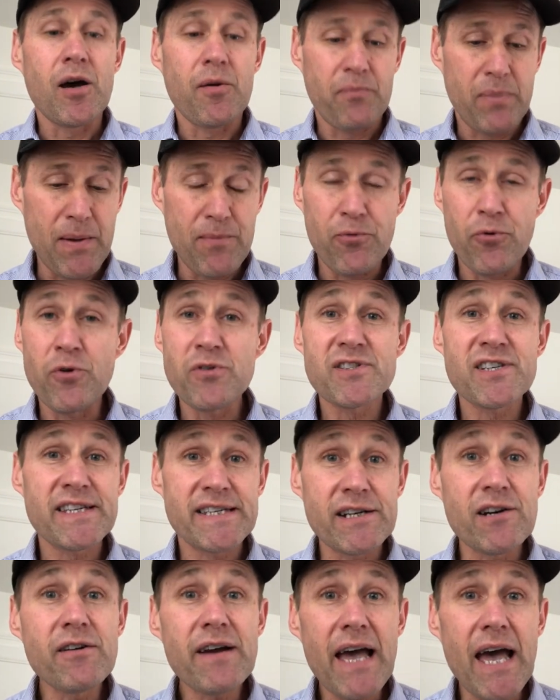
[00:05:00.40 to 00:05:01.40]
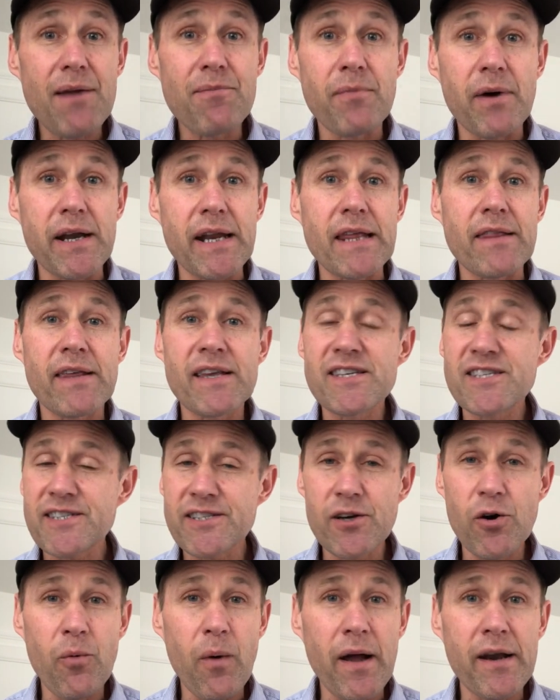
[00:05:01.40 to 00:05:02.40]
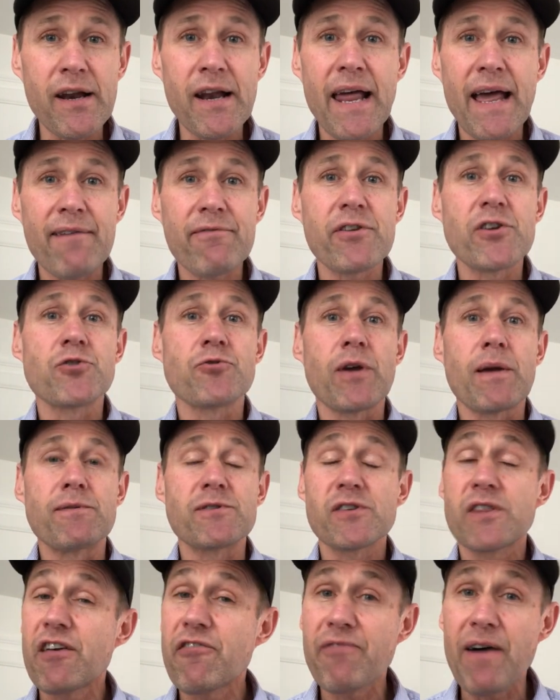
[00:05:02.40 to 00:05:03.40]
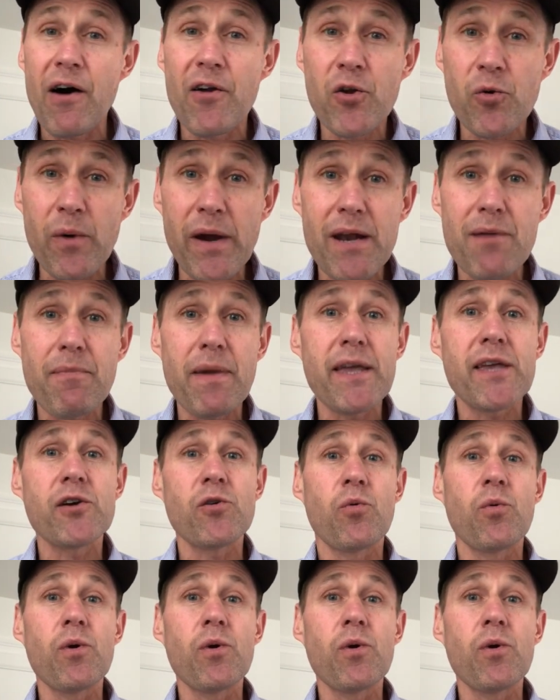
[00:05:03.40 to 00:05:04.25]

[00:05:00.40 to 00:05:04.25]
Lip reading: People still had money. They still wanted to have the dream. So they found a way to make it